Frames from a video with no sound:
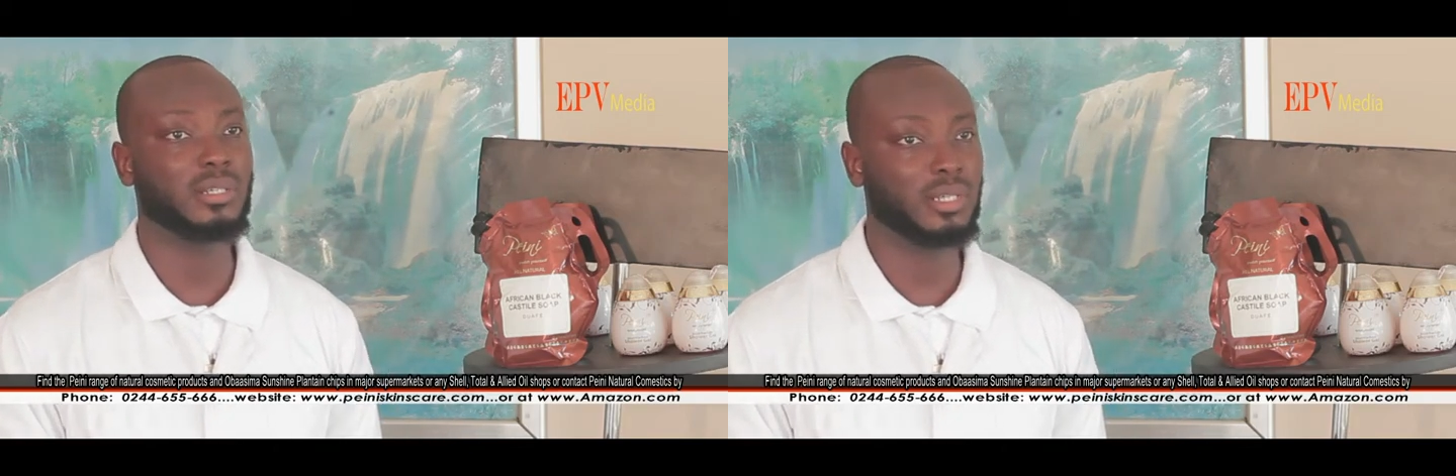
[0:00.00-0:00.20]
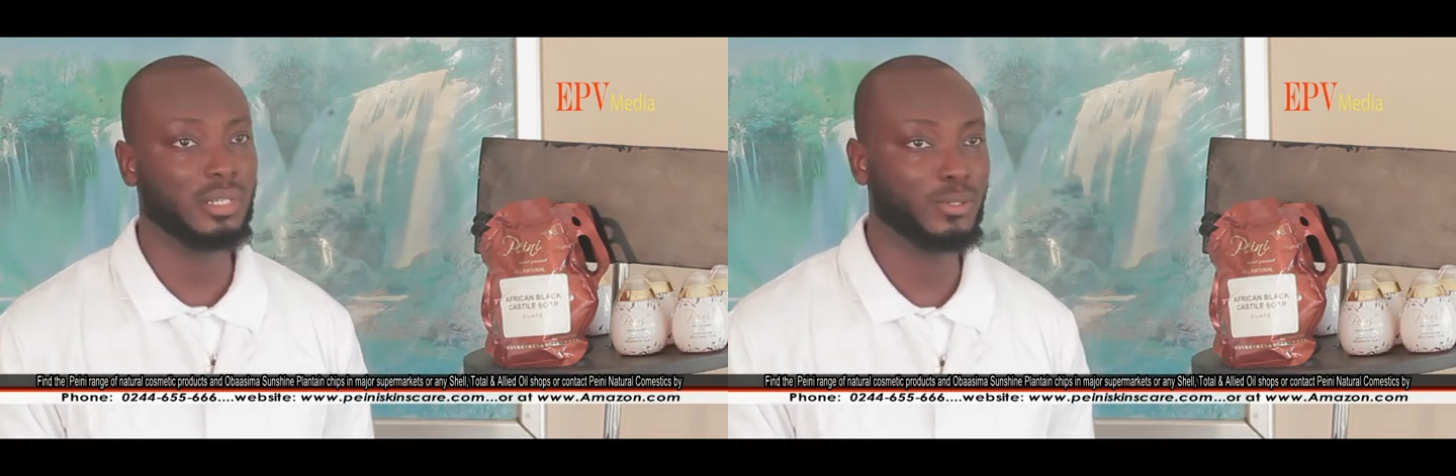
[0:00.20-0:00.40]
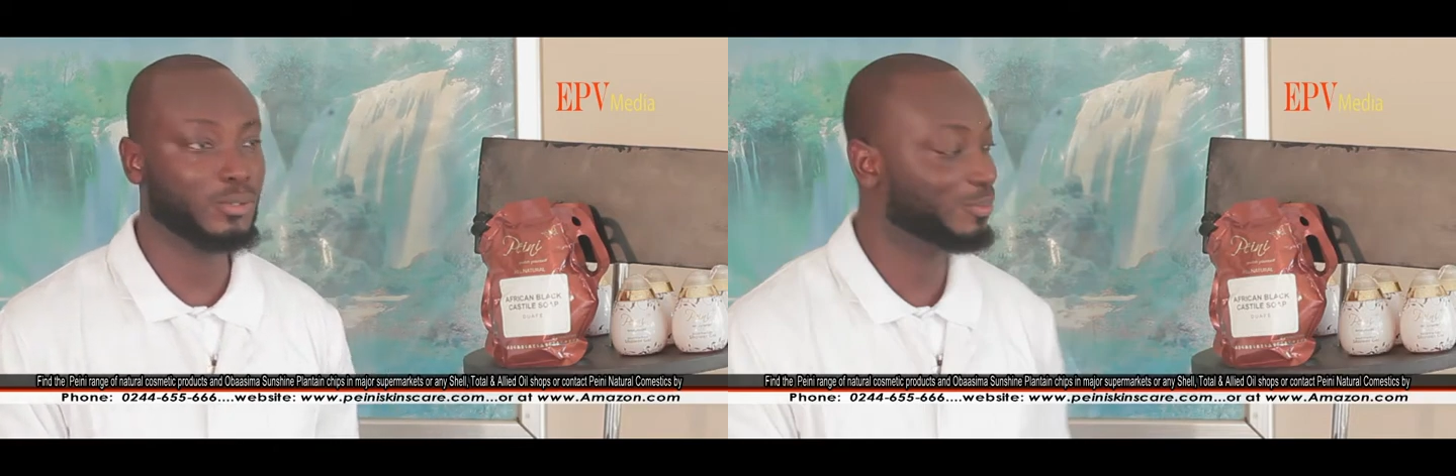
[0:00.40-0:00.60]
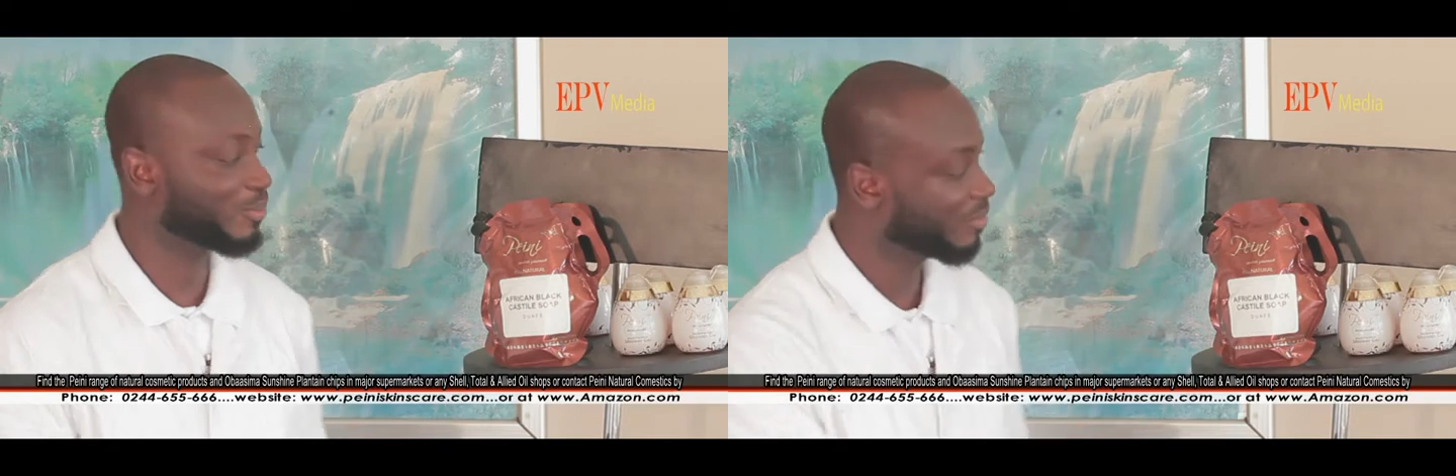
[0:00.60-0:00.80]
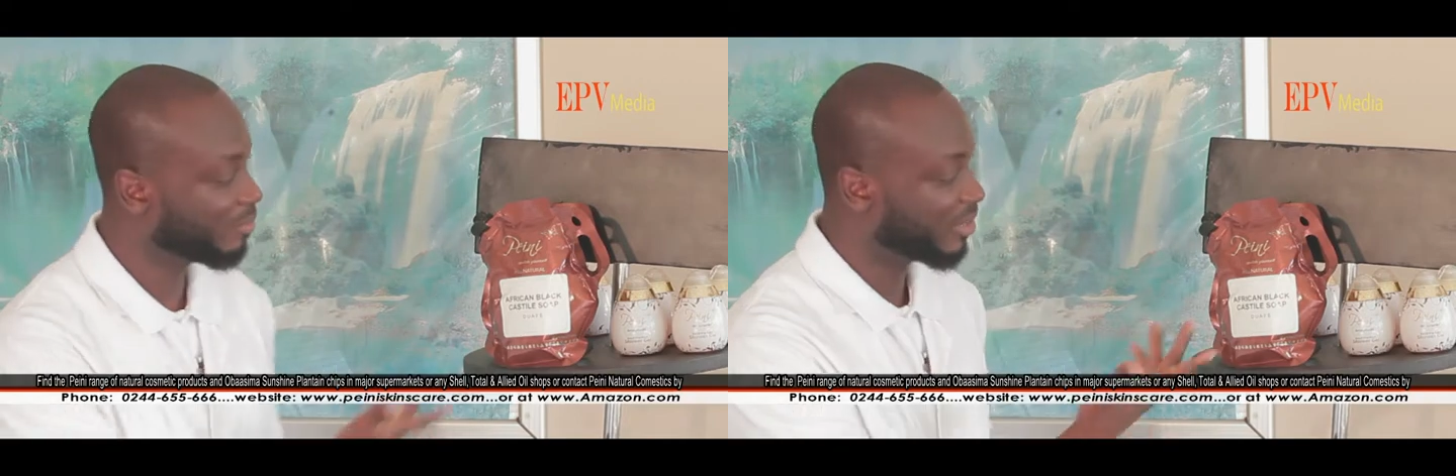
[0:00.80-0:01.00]
and you know,
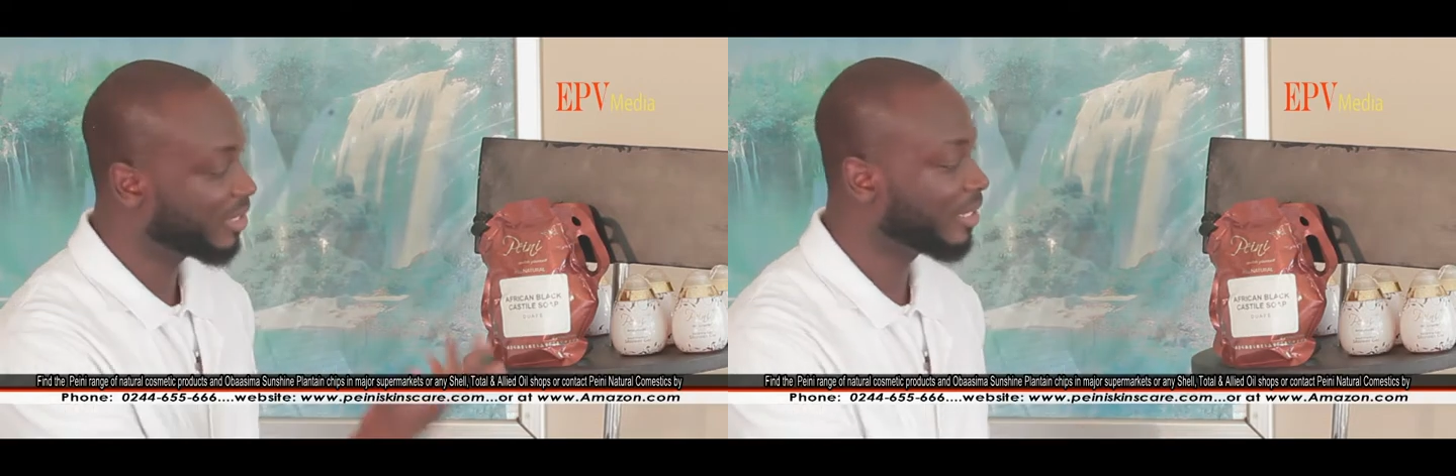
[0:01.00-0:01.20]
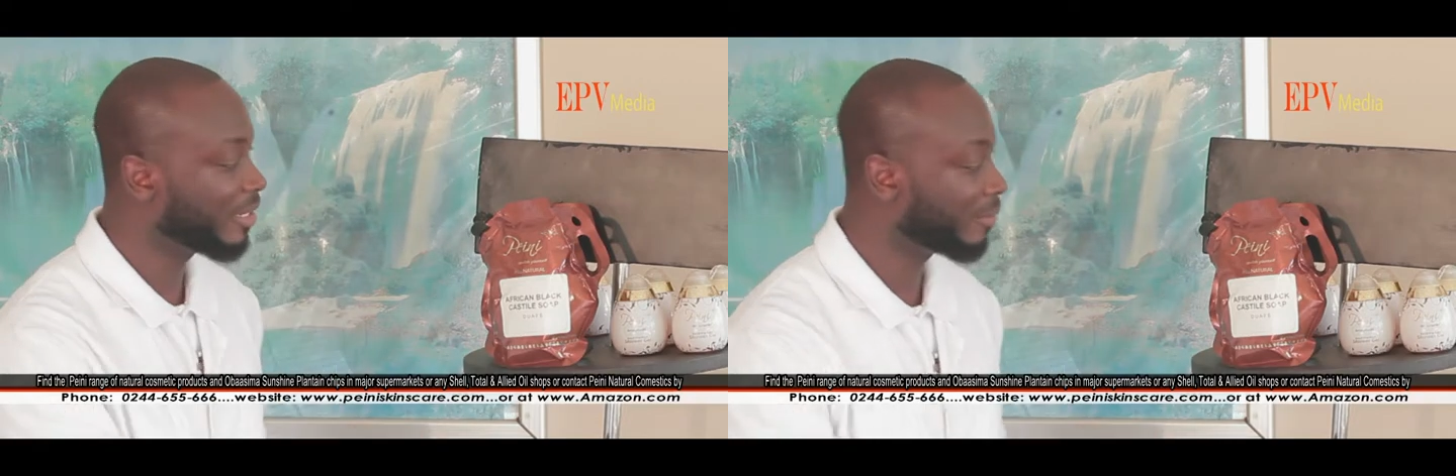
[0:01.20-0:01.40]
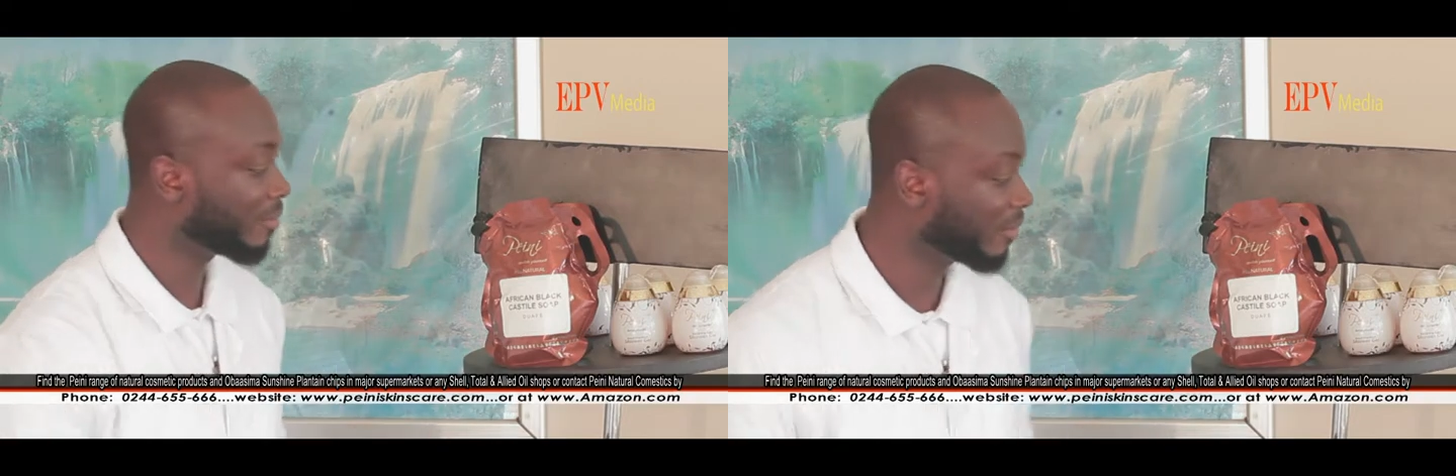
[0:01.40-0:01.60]
present them